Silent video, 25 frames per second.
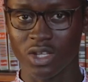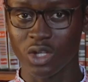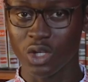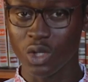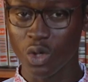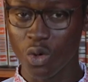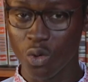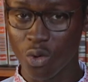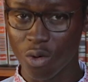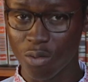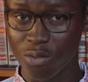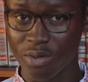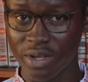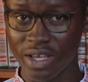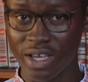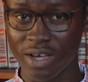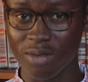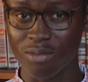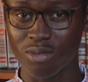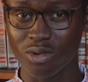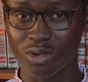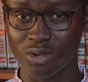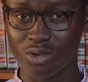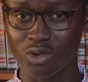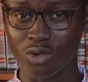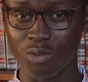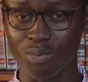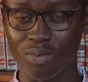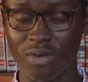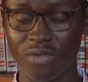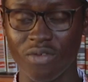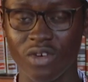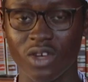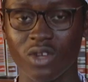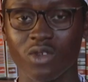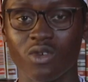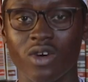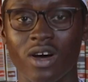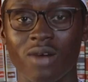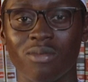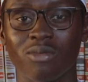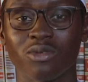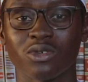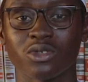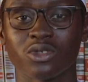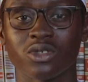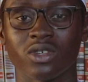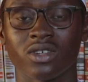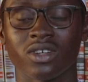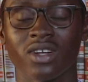You will be able to perfect your
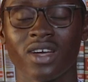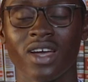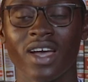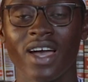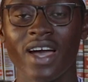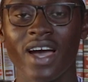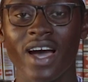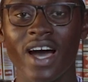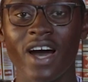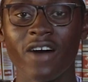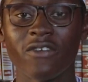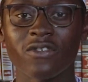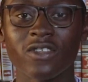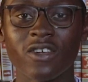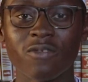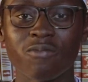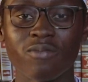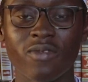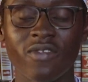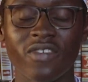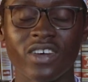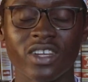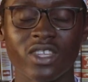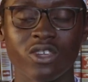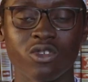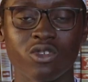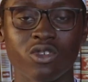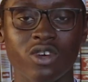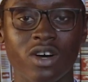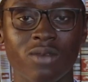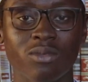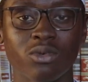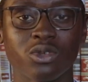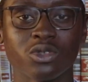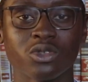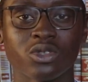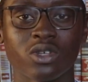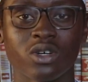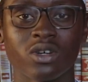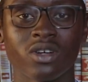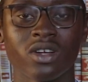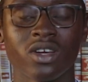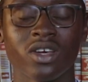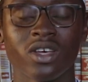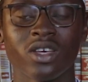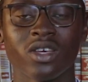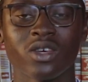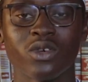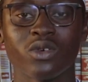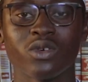ablution. After perfecting your ablution,
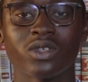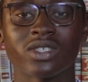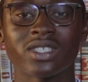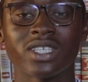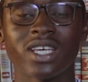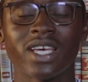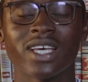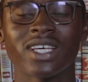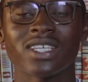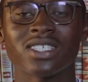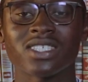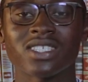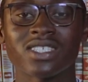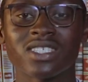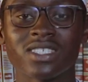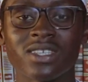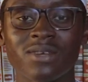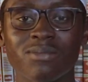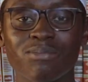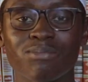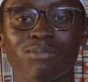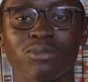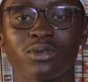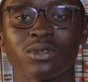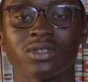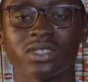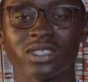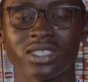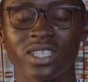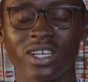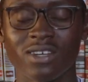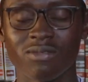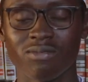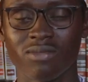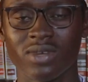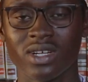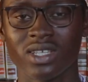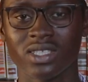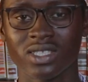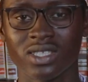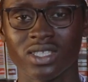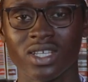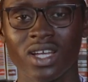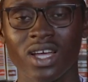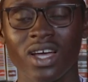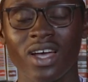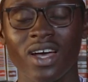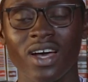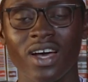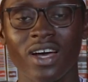you say simple
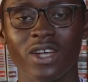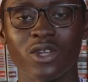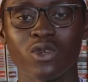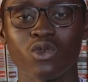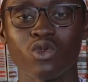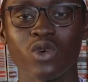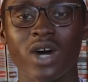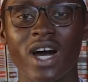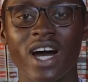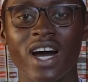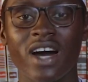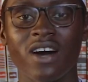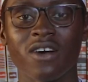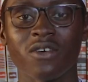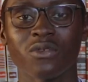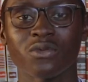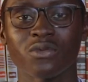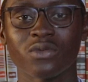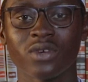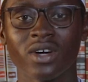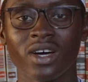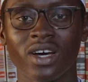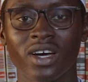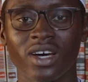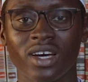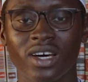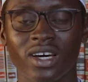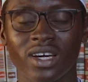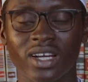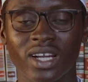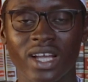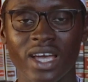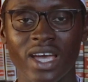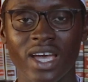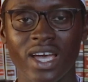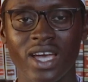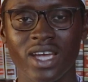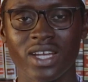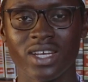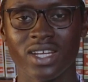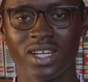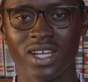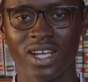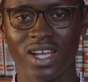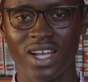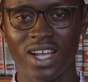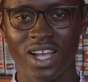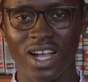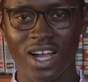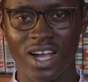statements and you have red
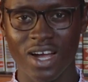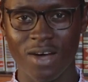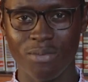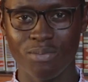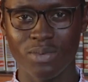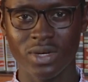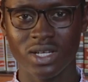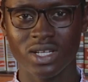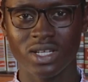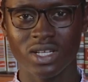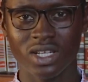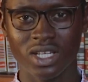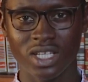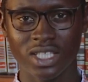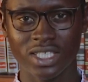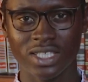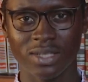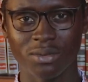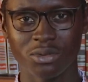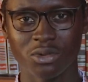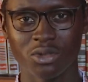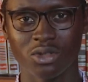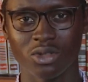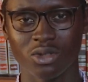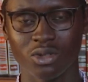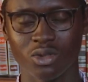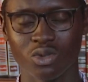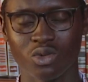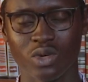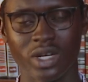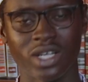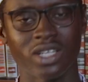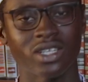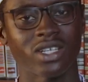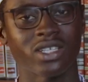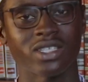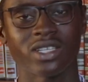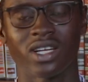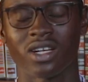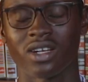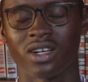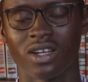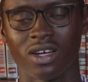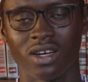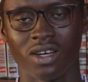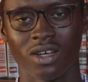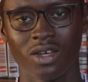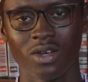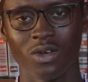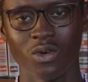carpet reception to enter
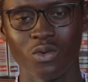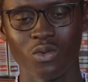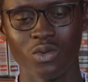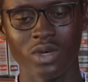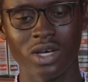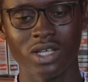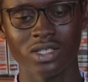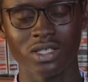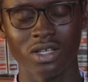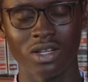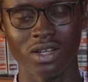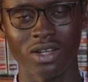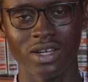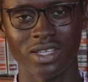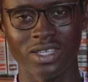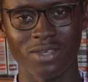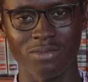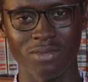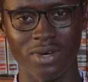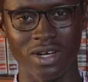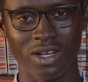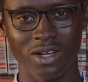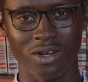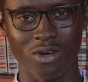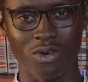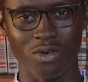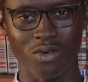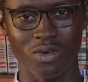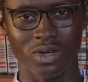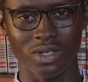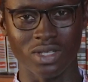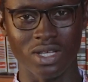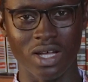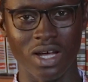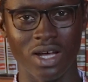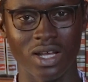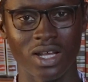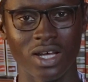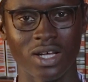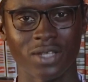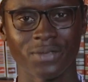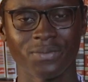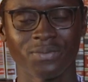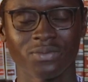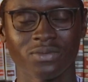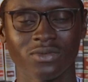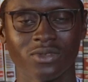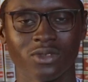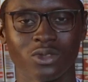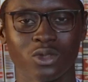Jannah. We ask Allah tabaraka wa ta'ala
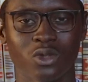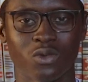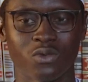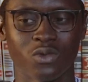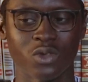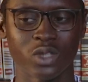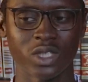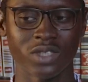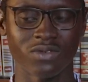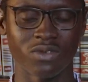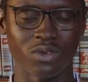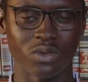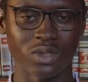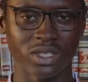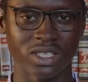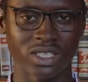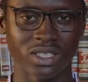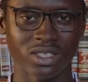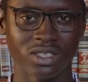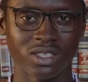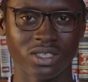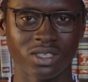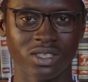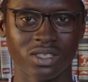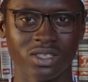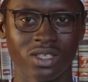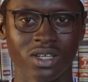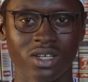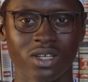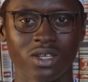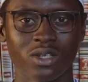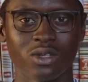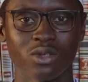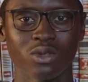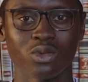to forgive our sins,